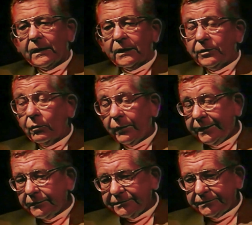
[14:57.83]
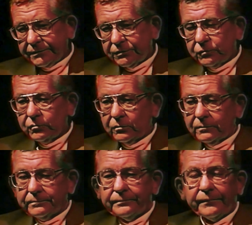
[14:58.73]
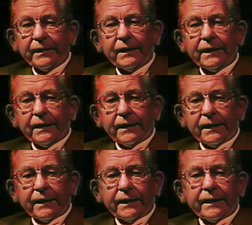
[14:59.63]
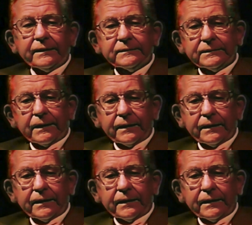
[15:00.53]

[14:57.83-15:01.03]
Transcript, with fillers: No one else in the school. And